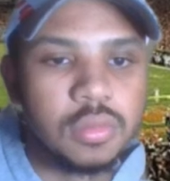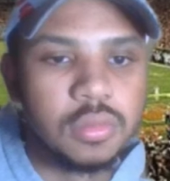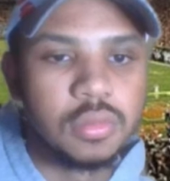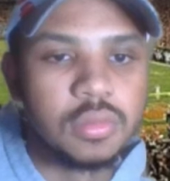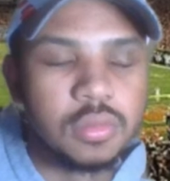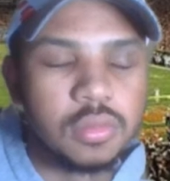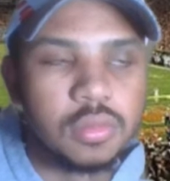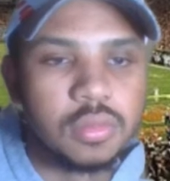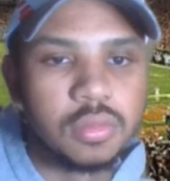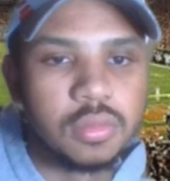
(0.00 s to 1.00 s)

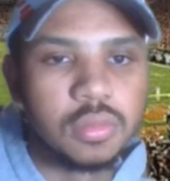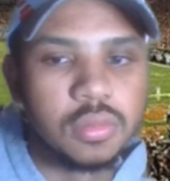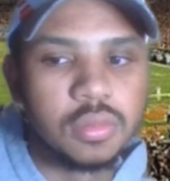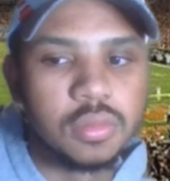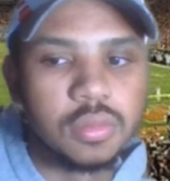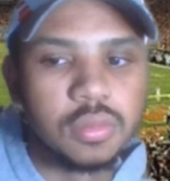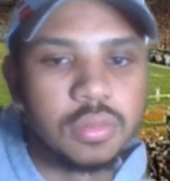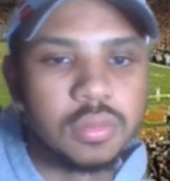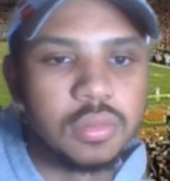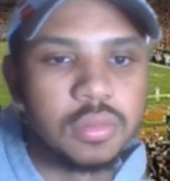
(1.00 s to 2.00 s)

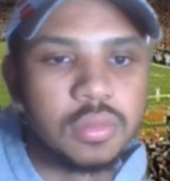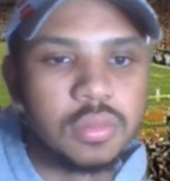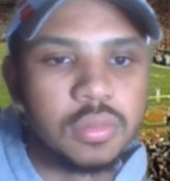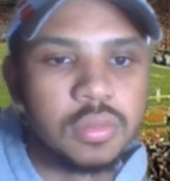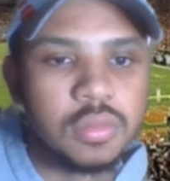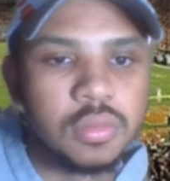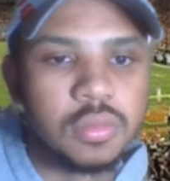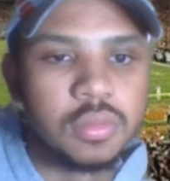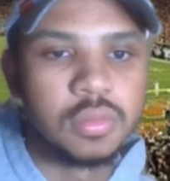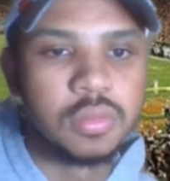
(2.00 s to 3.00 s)

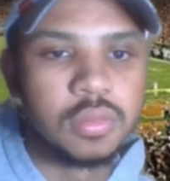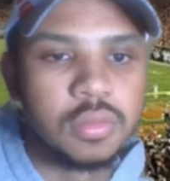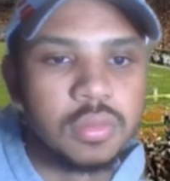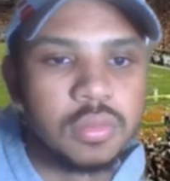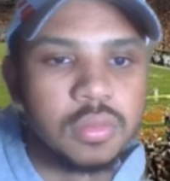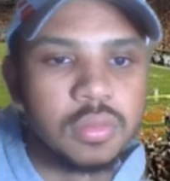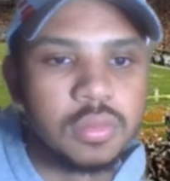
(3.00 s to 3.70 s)
[no speech]